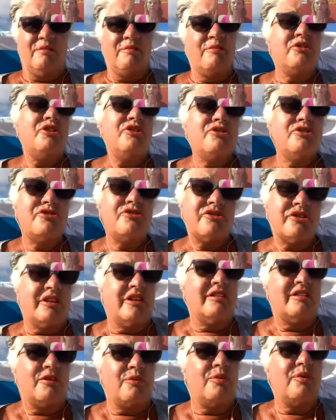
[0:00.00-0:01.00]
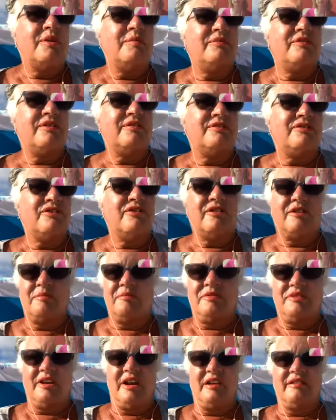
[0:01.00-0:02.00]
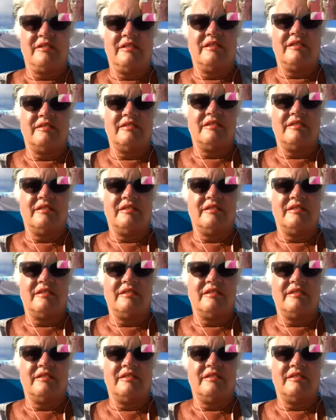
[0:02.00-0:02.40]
usually the whims of circumstances,